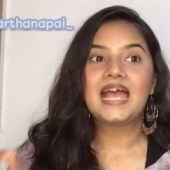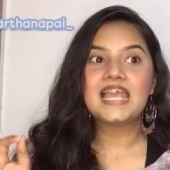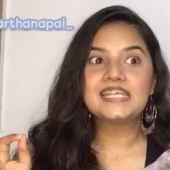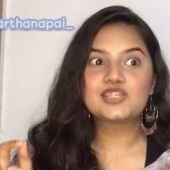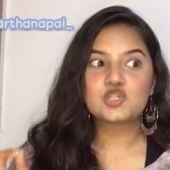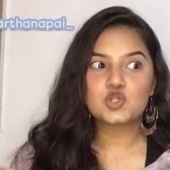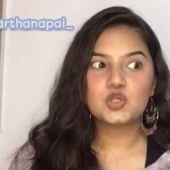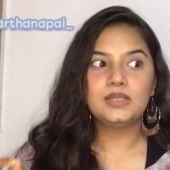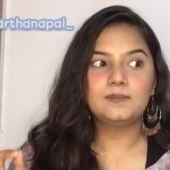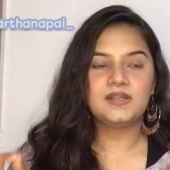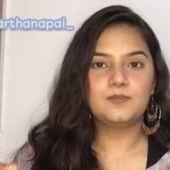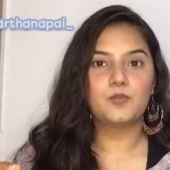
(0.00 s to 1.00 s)

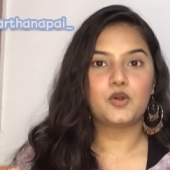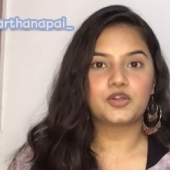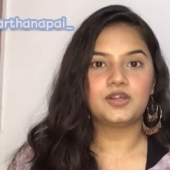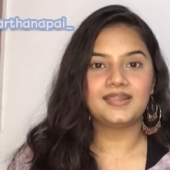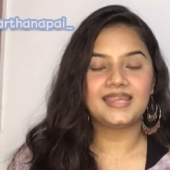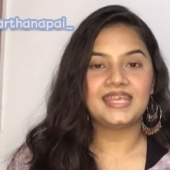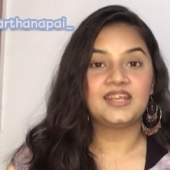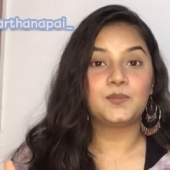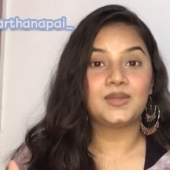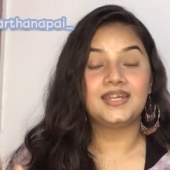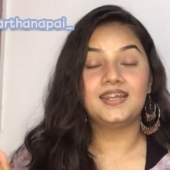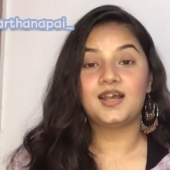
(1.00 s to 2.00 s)
extremely important thing
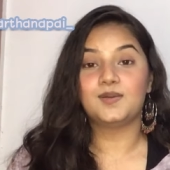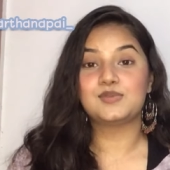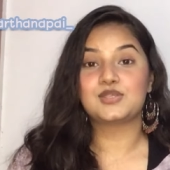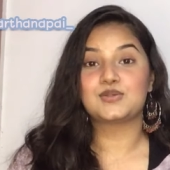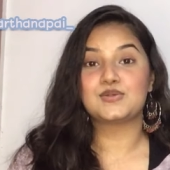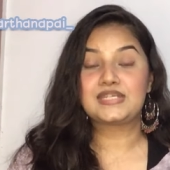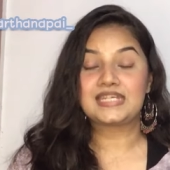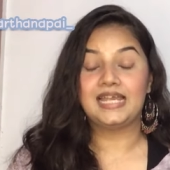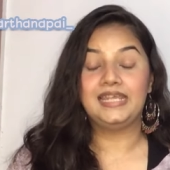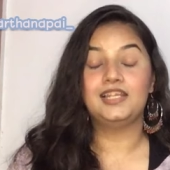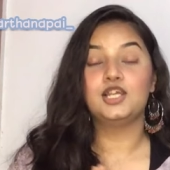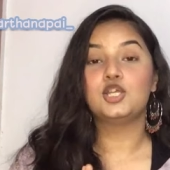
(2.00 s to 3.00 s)
when it comes to
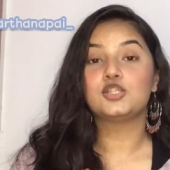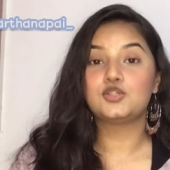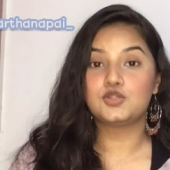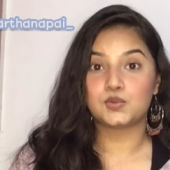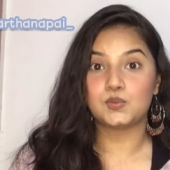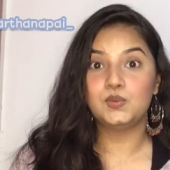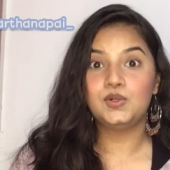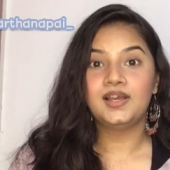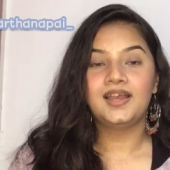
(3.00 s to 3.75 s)
Teil 2